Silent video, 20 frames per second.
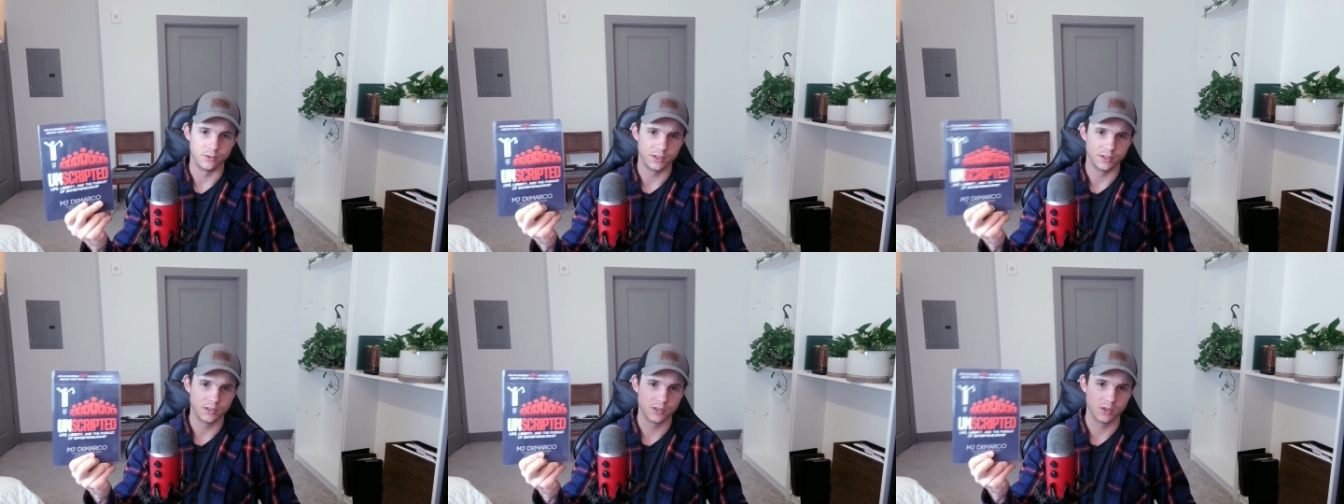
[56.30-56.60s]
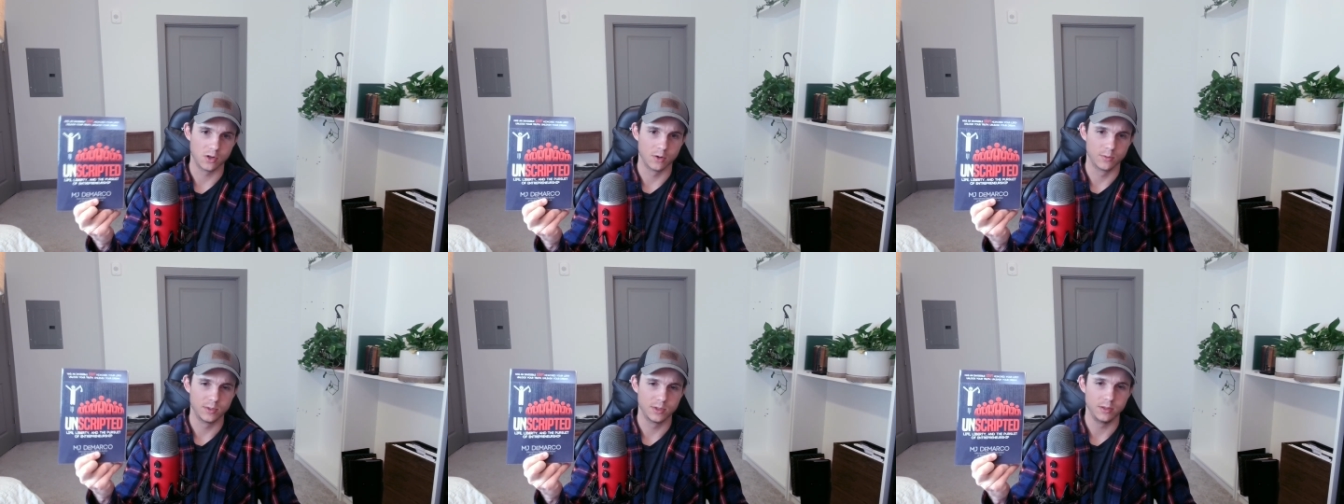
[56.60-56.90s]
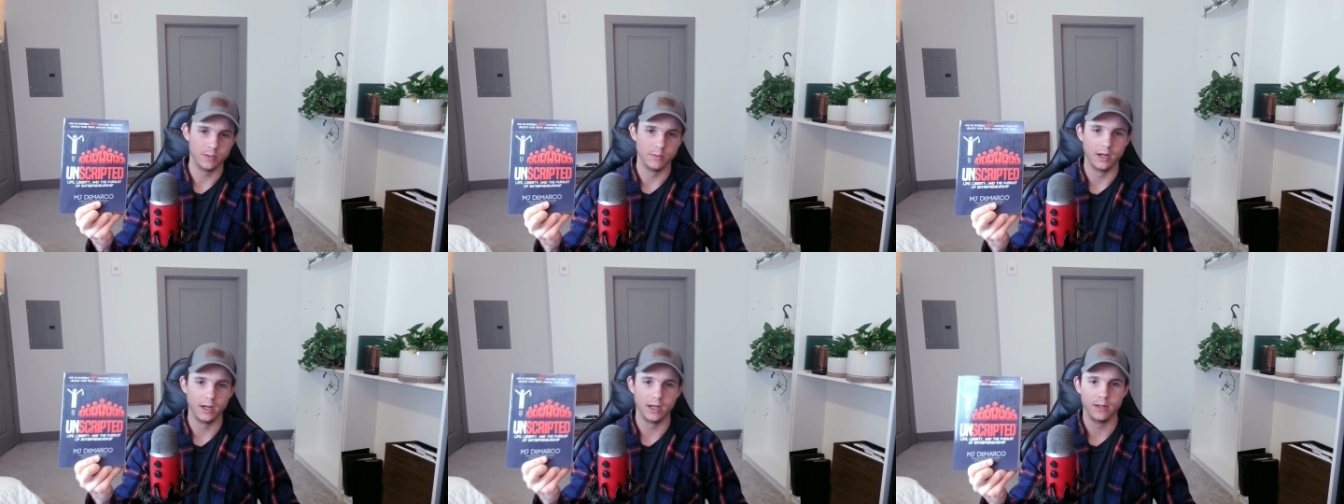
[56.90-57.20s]

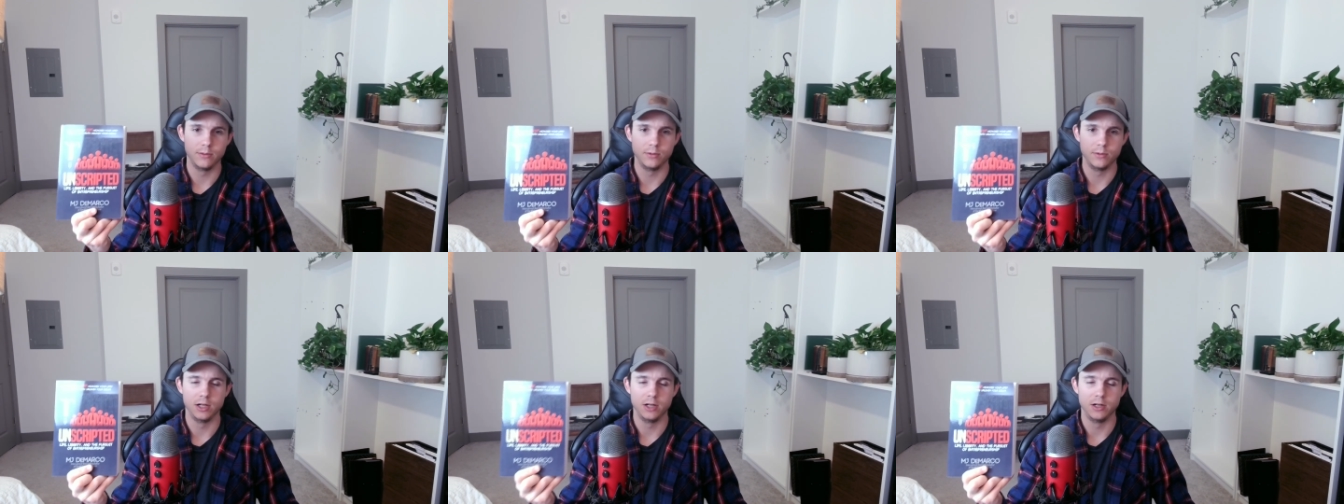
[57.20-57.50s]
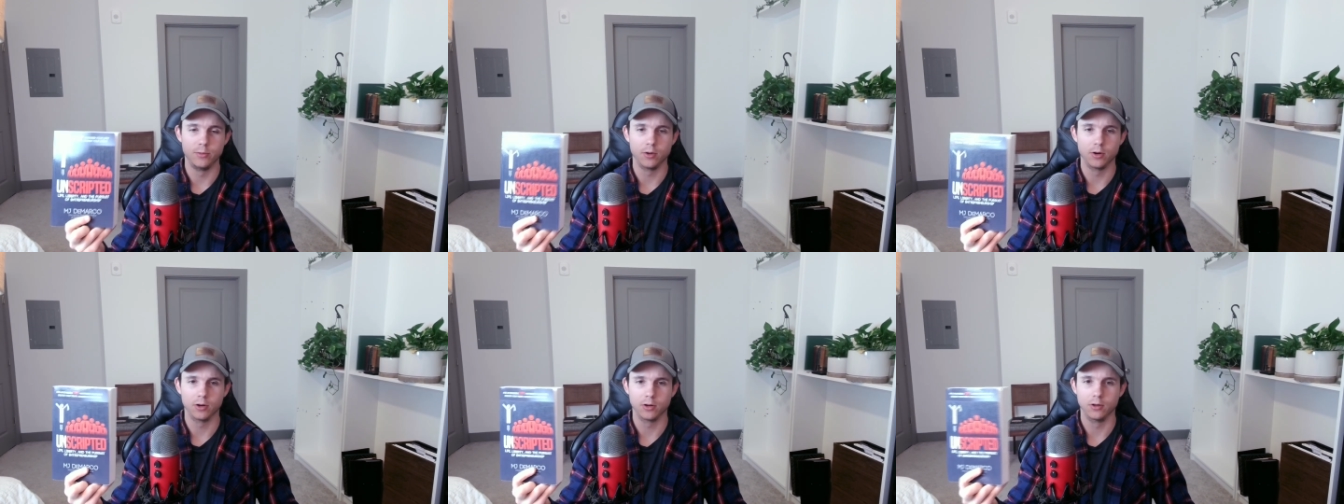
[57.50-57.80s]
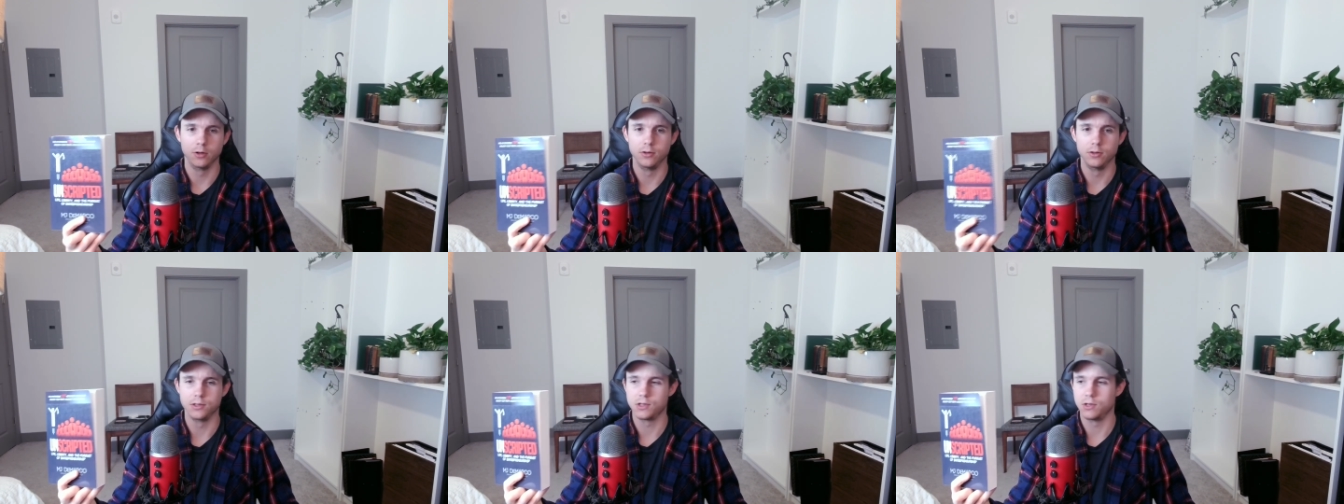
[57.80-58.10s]
Unscripted by MJ
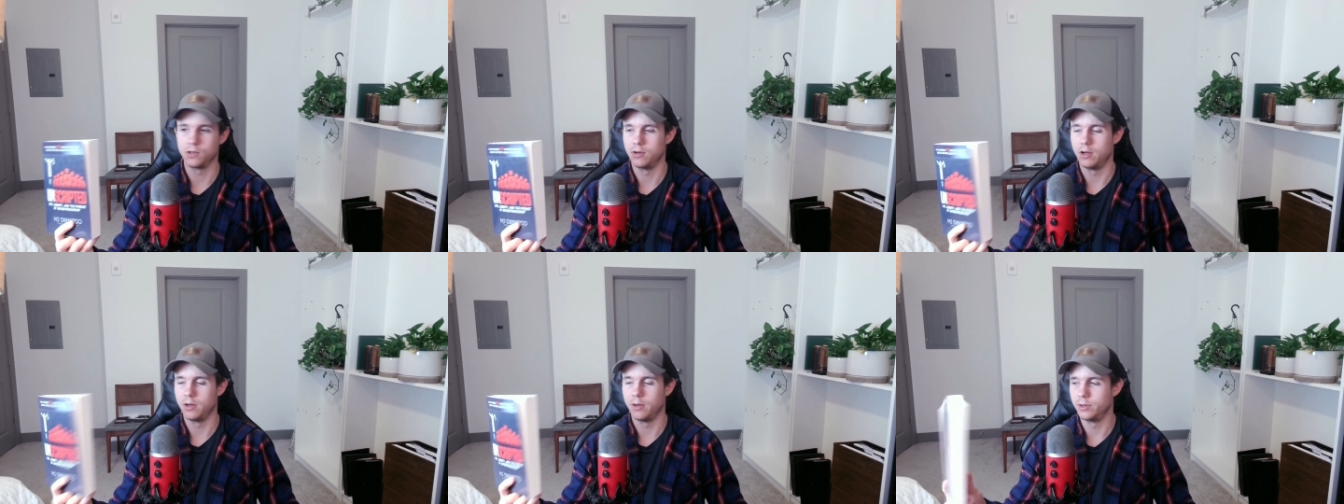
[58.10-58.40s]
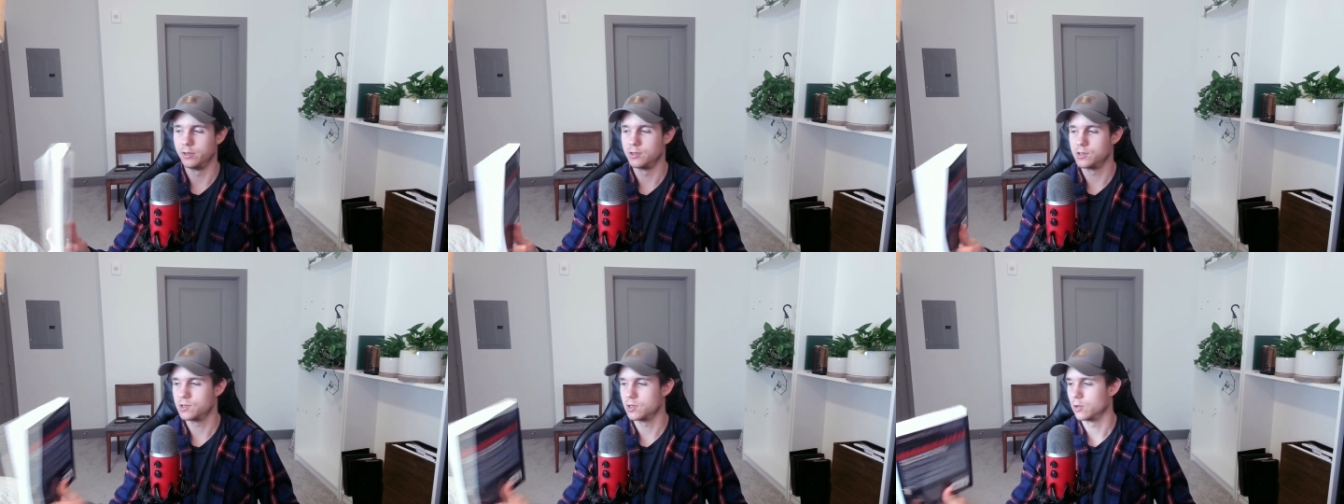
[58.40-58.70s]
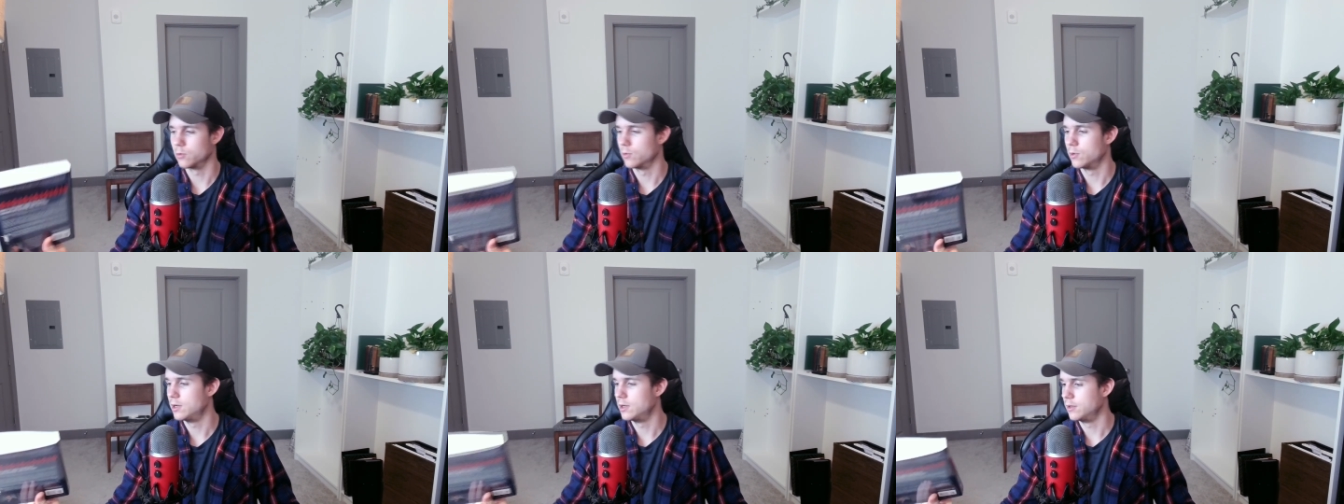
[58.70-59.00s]
DeMarco, so I'm going to
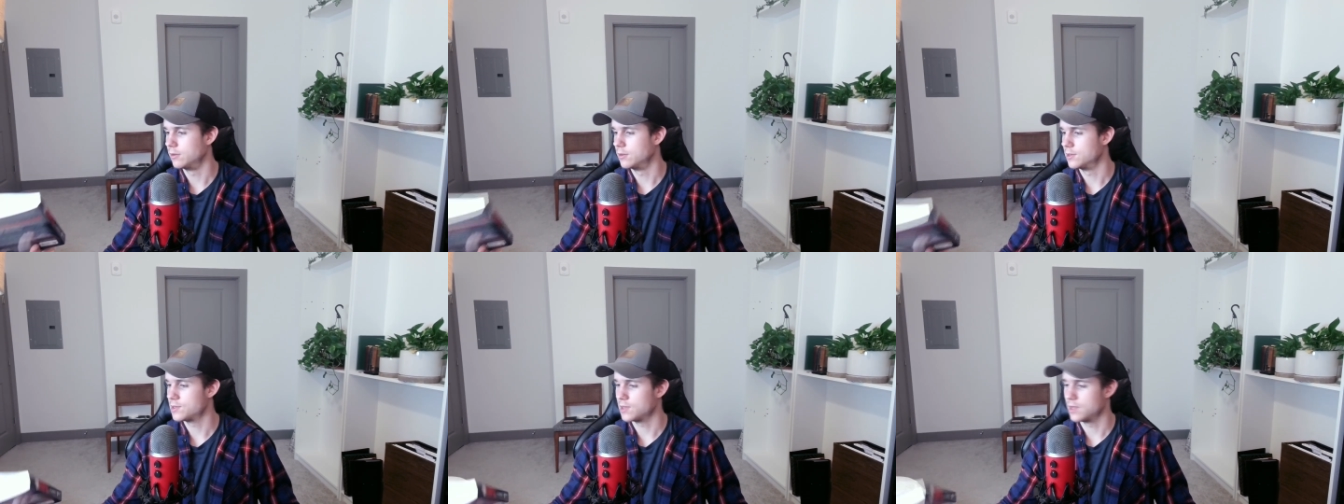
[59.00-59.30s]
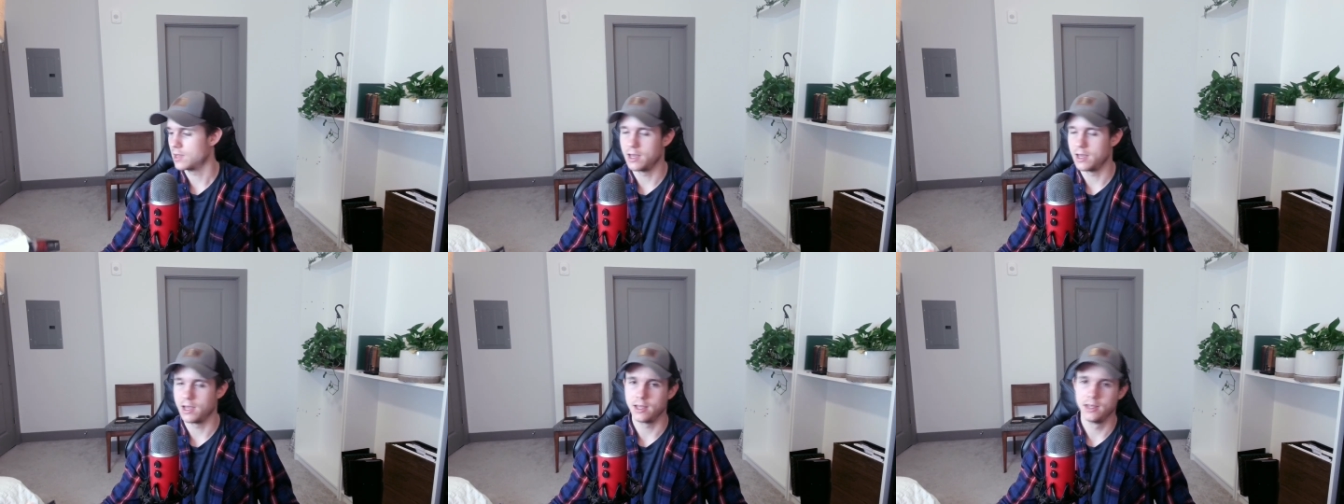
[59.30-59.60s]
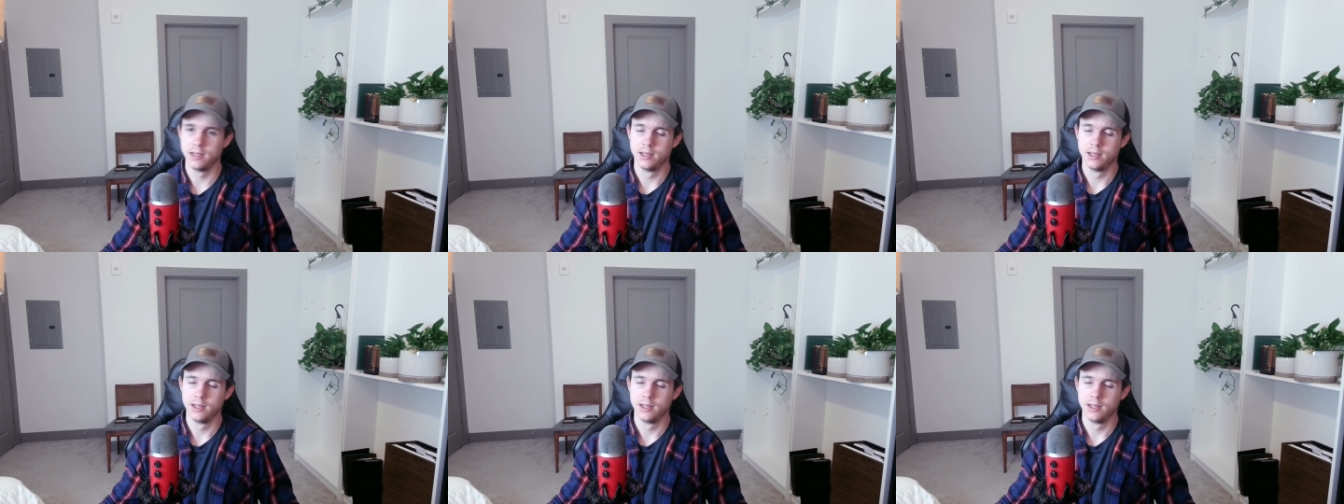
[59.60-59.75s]
start reading this guy,